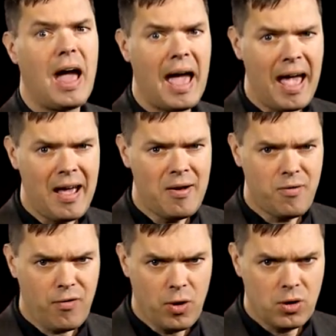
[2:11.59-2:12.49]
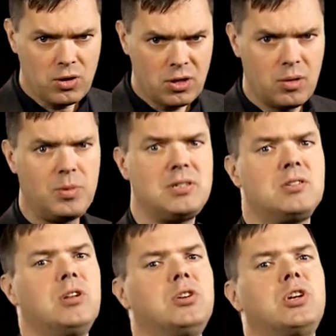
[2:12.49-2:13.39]
and focused on the
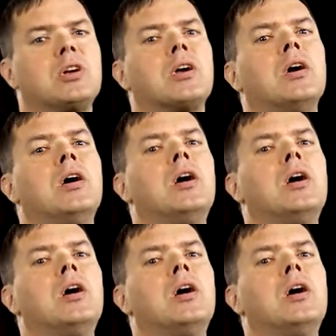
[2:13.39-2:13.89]
business logic,